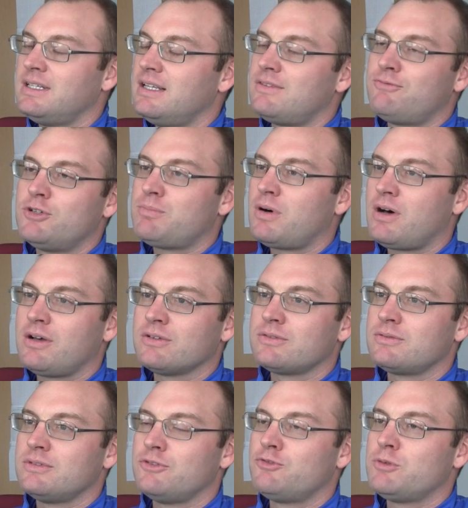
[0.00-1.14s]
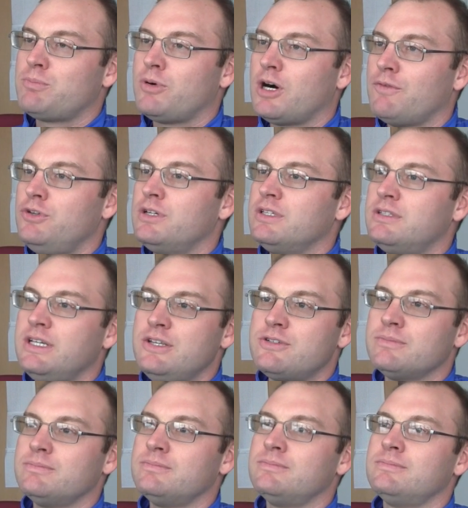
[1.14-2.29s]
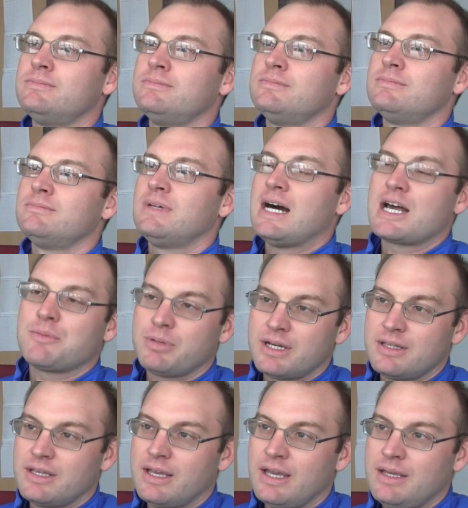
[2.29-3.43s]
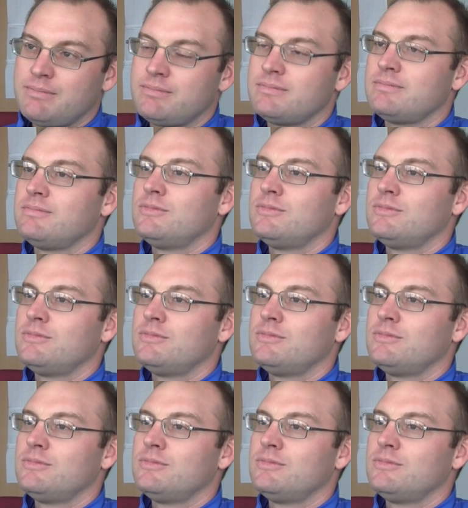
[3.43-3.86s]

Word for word: It's football is football. If you can teach him how to play the game,